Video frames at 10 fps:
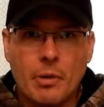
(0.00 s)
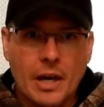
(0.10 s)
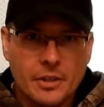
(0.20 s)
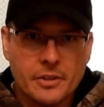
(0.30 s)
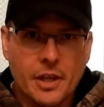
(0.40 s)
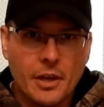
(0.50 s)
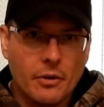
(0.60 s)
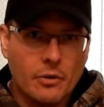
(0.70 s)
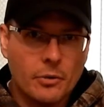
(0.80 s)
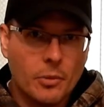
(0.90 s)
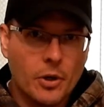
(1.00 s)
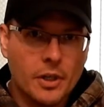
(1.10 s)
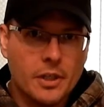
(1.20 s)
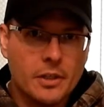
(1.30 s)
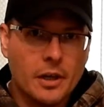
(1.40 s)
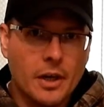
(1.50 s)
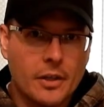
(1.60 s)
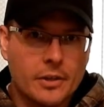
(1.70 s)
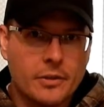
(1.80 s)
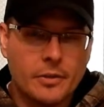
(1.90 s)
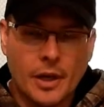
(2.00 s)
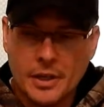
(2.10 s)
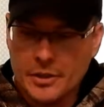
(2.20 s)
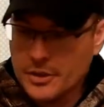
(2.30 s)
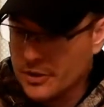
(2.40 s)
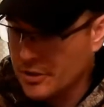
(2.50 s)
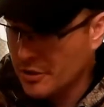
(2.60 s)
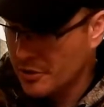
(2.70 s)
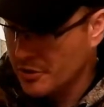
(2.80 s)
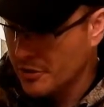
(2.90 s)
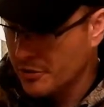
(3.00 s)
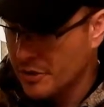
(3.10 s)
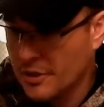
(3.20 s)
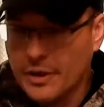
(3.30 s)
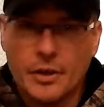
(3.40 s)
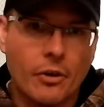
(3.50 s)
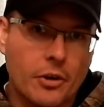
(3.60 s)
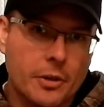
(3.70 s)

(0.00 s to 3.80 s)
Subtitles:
best AR on the market. I'm not here to generate